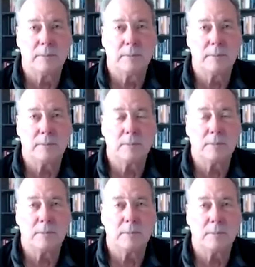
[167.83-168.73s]

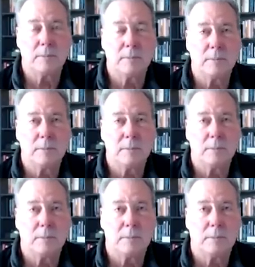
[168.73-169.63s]

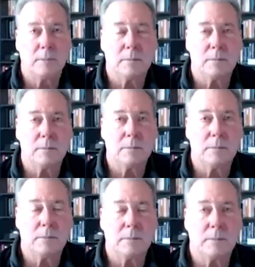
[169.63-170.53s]

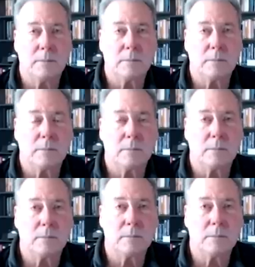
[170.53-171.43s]

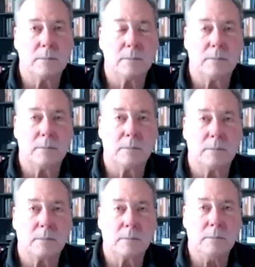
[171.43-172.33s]

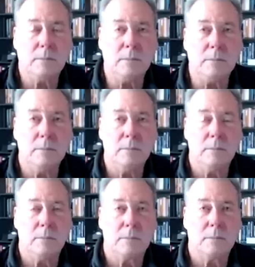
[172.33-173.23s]

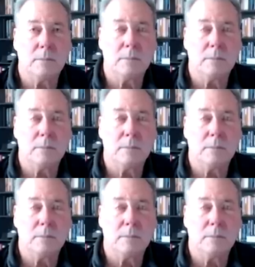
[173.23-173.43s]
The person shown says nothing.